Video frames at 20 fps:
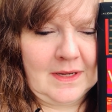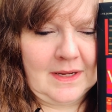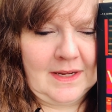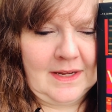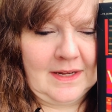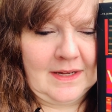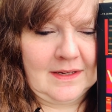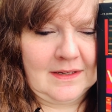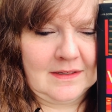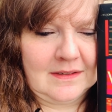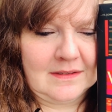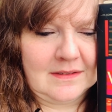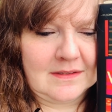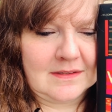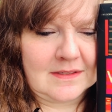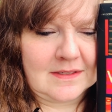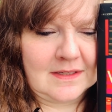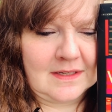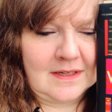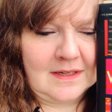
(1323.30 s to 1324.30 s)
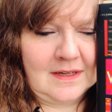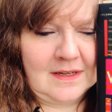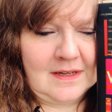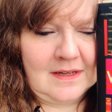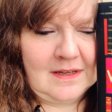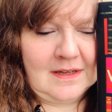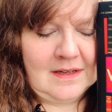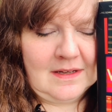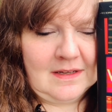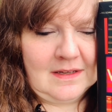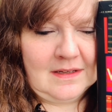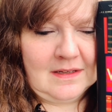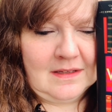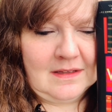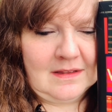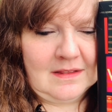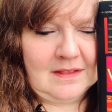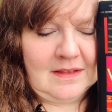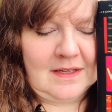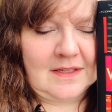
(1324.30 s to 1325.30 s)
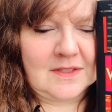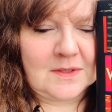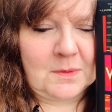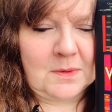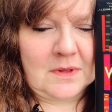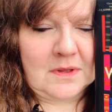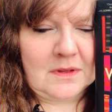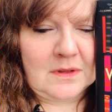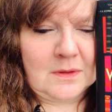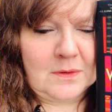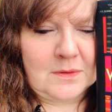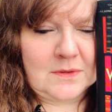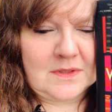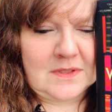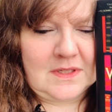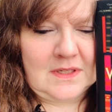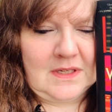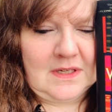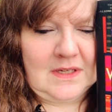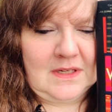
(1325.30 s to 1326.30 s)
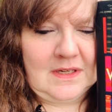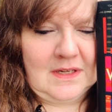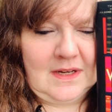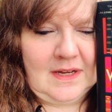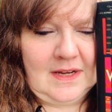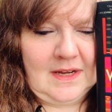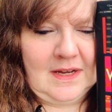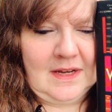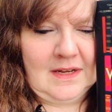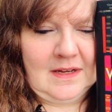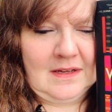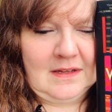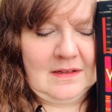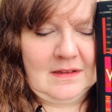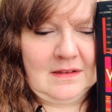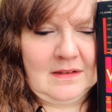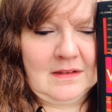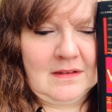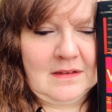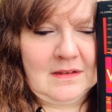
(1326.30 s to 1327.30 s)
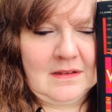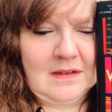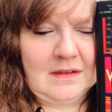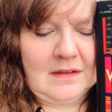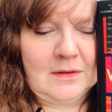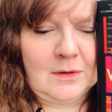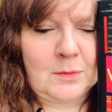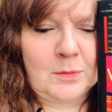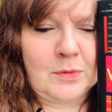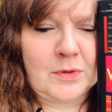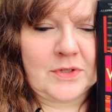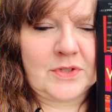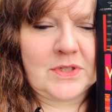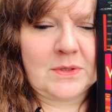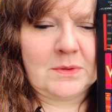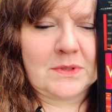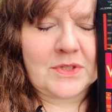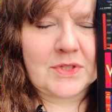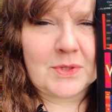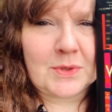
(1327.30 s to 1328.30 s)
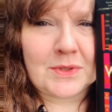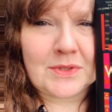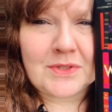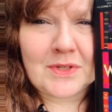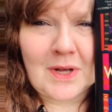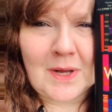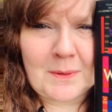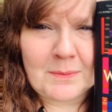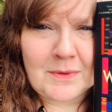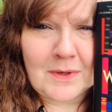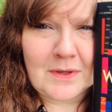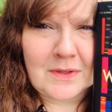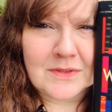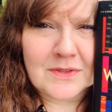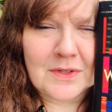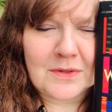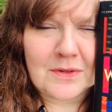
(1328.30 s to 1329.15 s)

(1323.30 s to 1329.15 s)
and things with Lucy and the little boy she wants to adopt also